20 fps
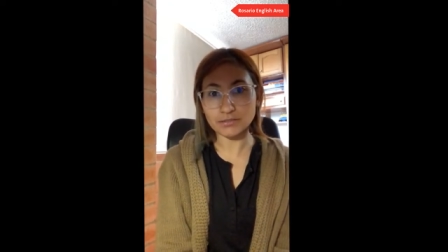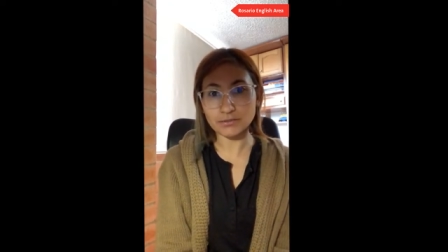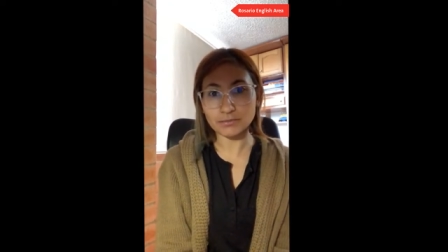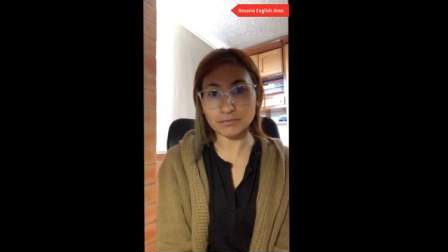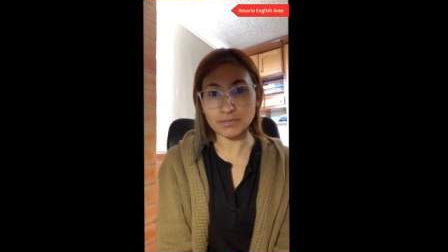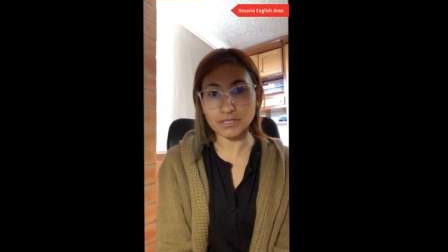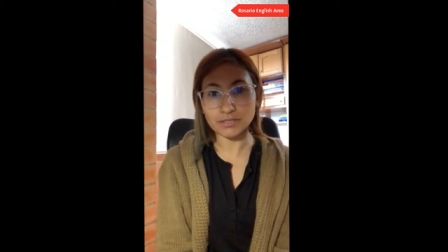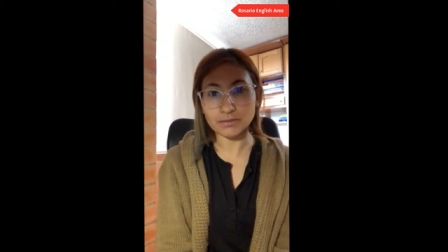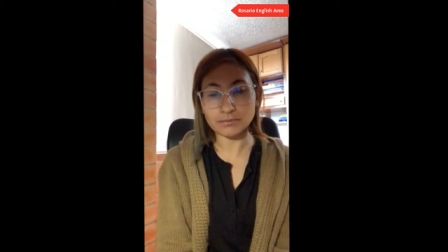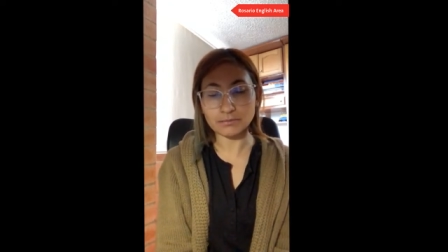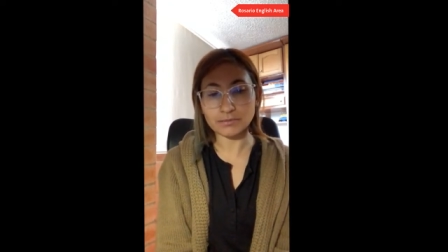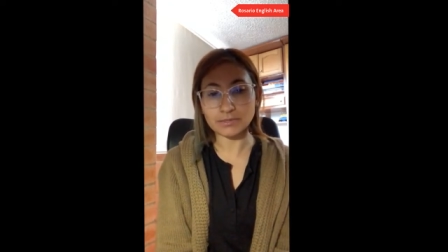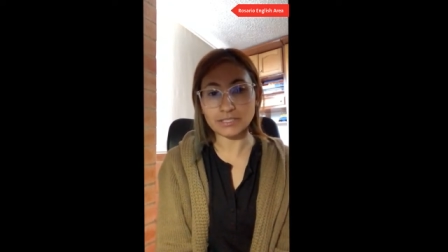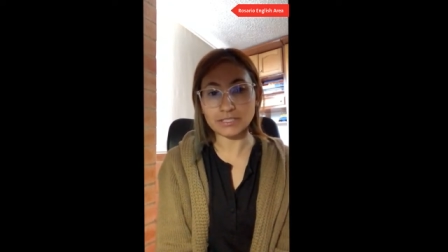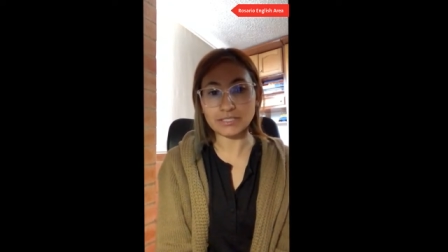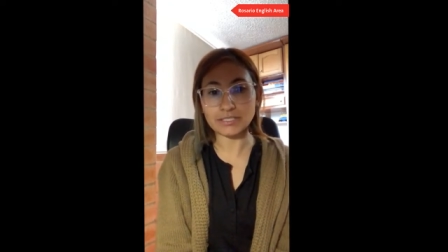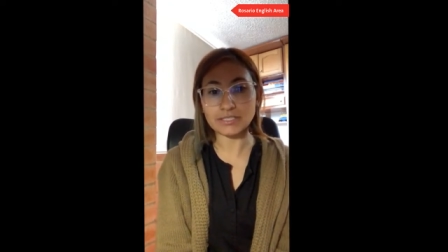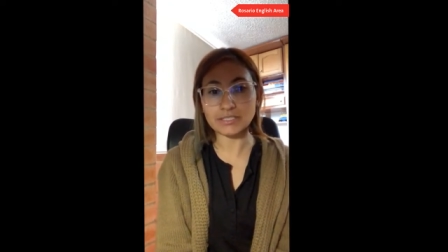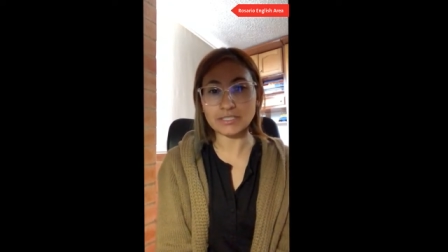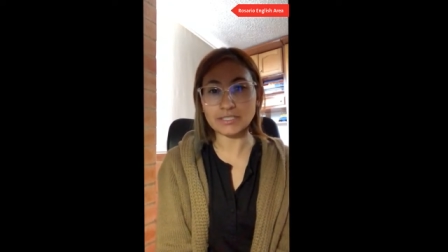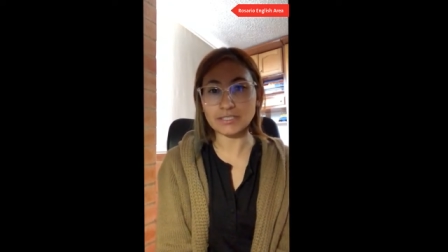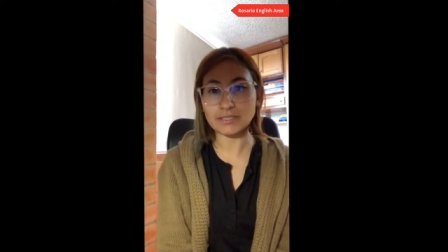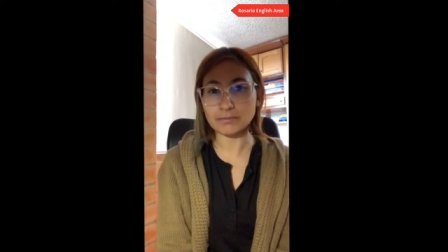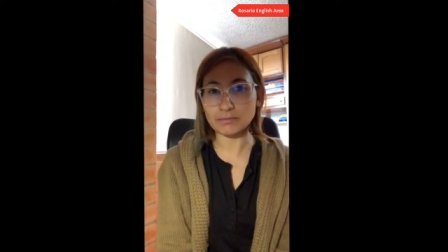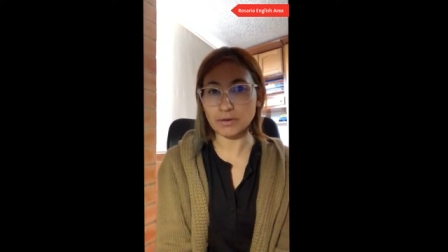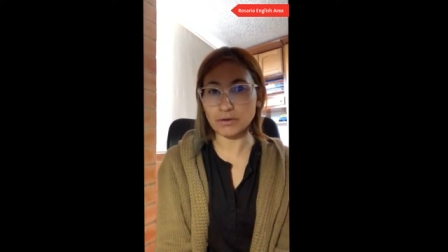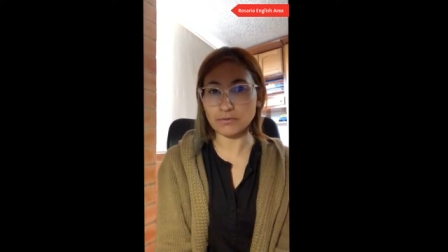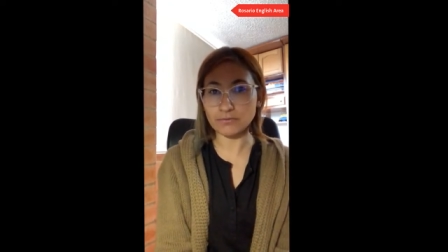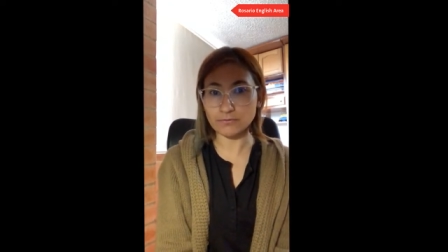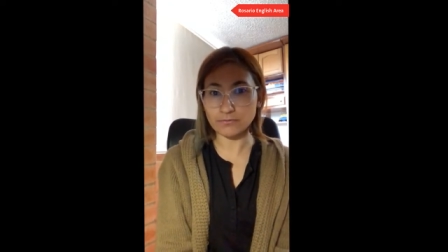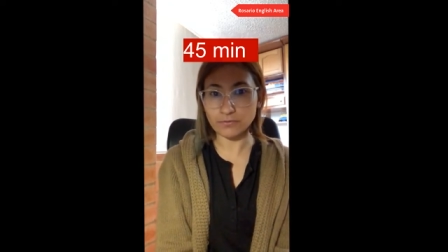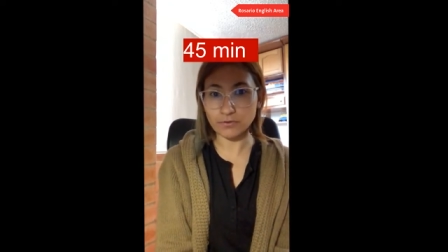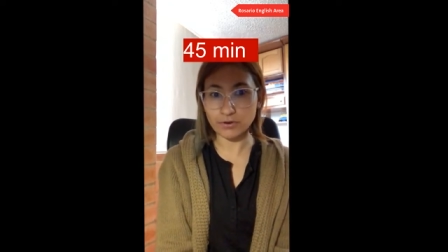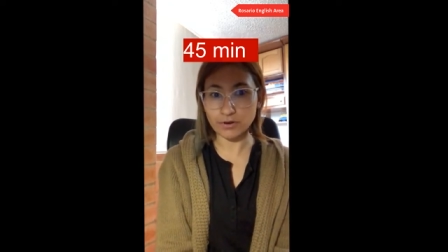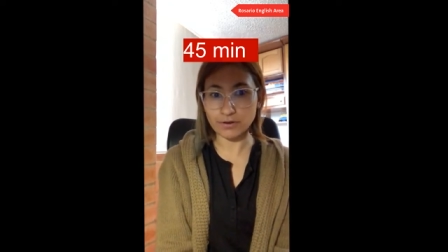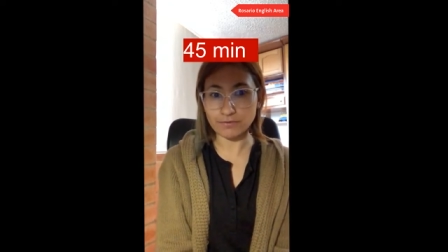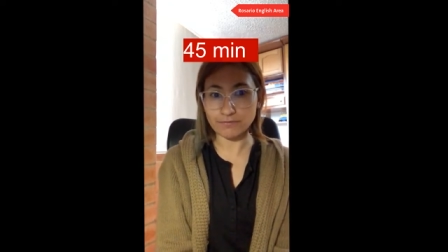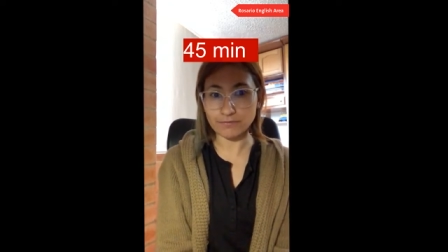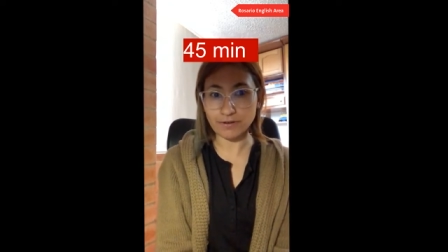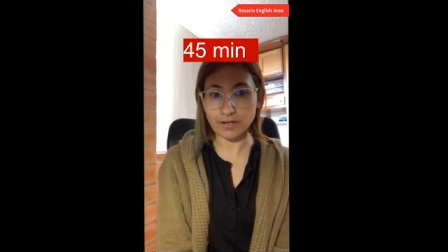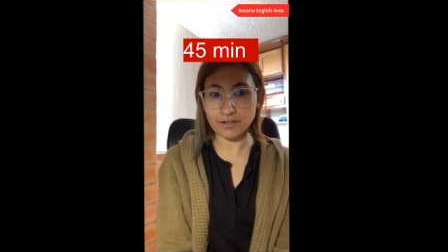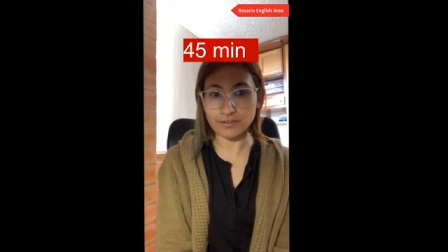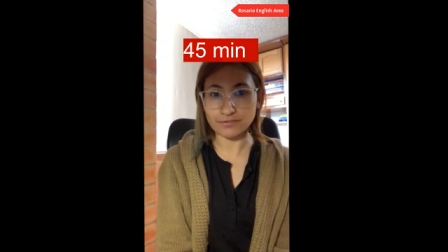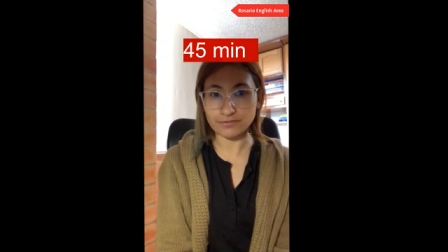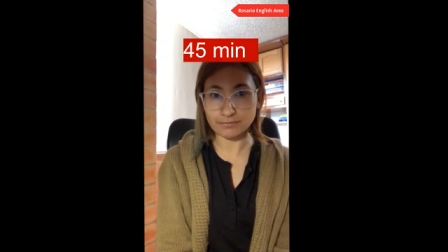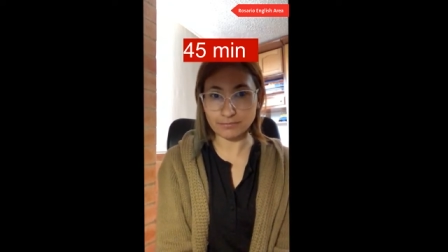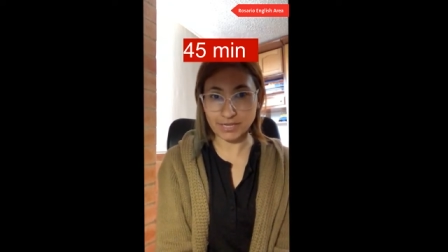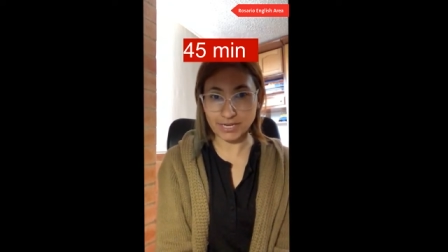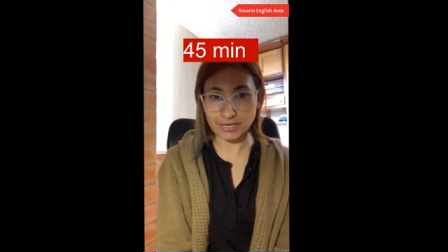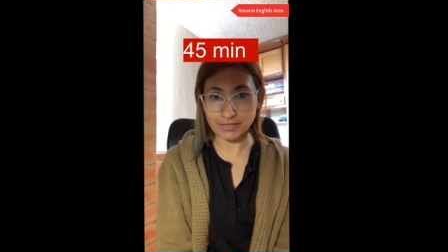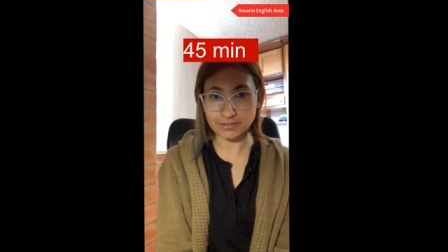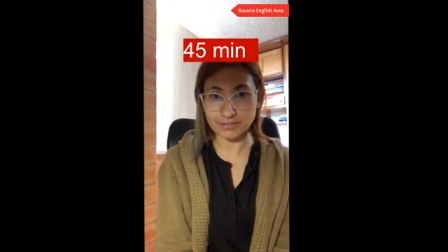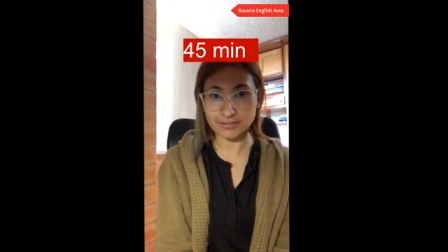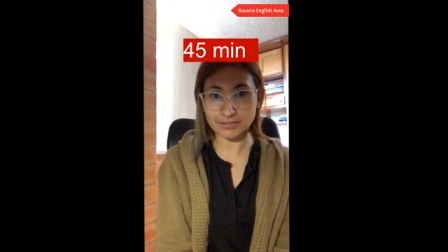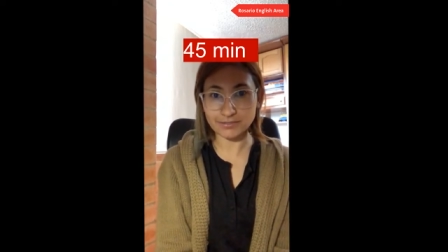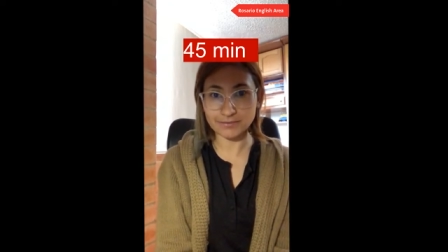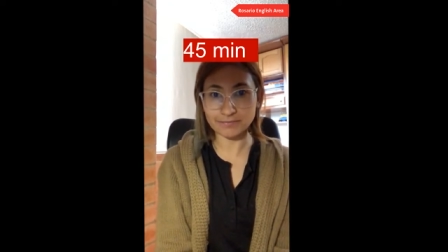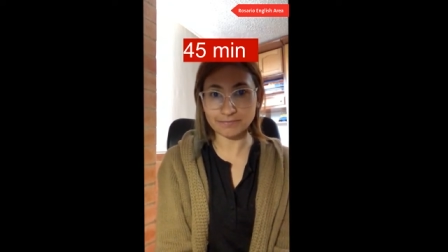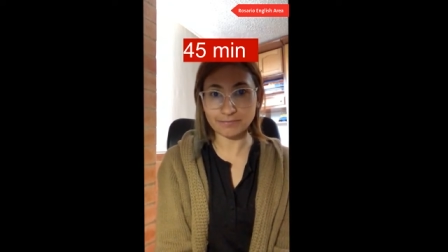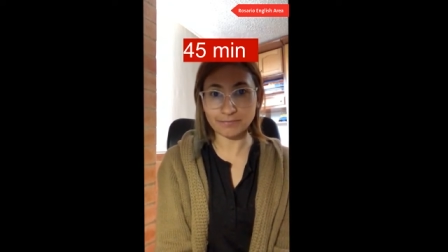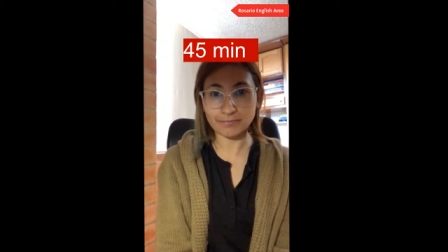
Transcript: to be completed in about 45 minutes.